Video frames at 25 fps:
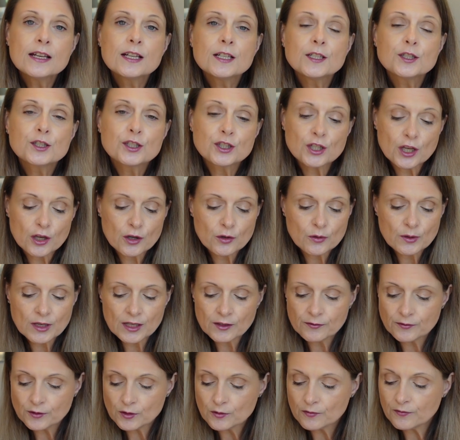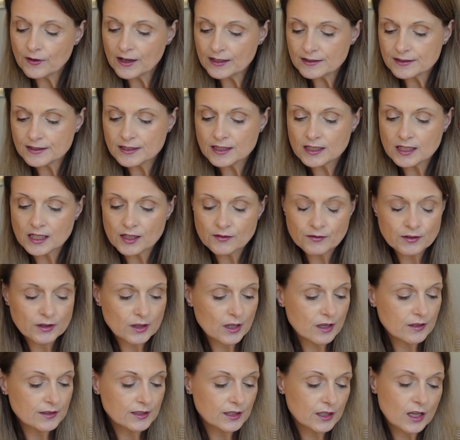So if you fancy giving
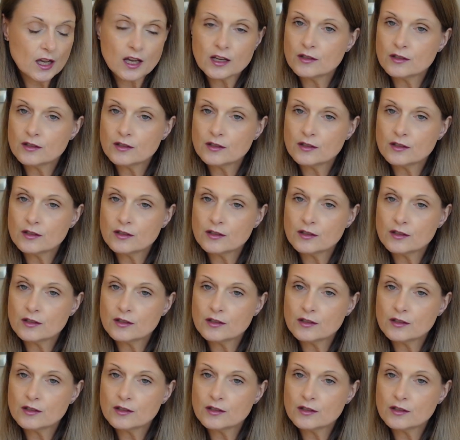those a go,